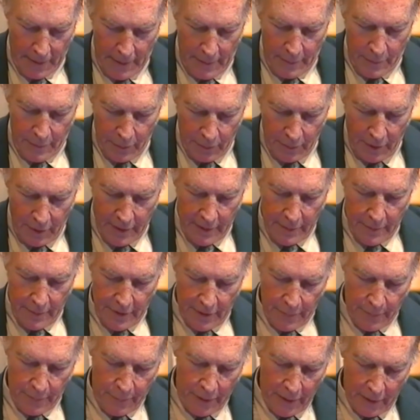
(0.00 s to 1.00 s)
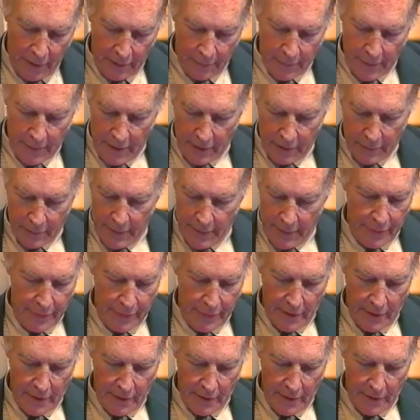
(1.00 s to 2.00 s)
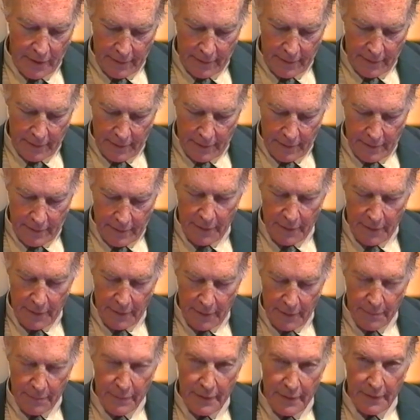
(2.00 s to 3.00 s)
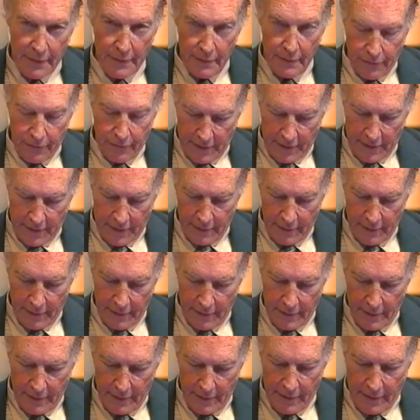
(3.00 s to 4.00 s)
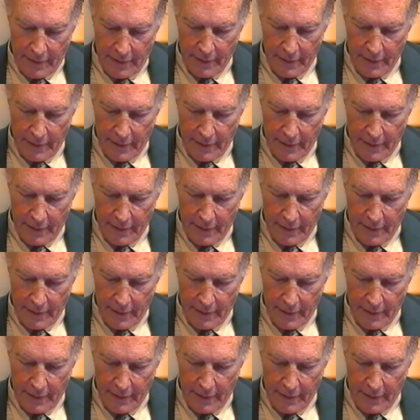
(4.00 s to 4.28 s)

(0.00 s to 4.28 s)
Port Lympne is pockmarked by bomb craters made by the Luftwaffe, and the